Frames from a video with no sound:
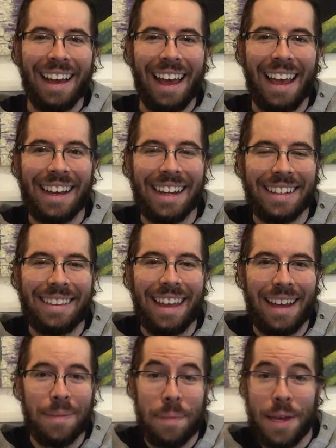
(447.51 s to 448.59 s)
and
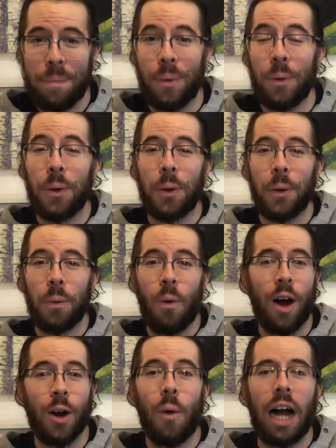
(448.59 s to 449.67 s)
that people
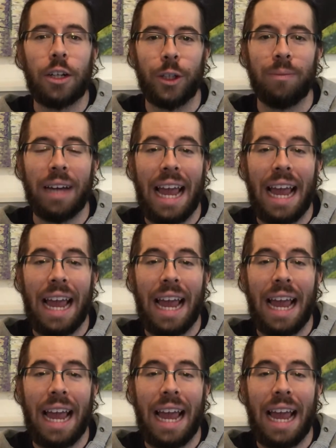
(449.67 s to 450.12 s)
want to watch them.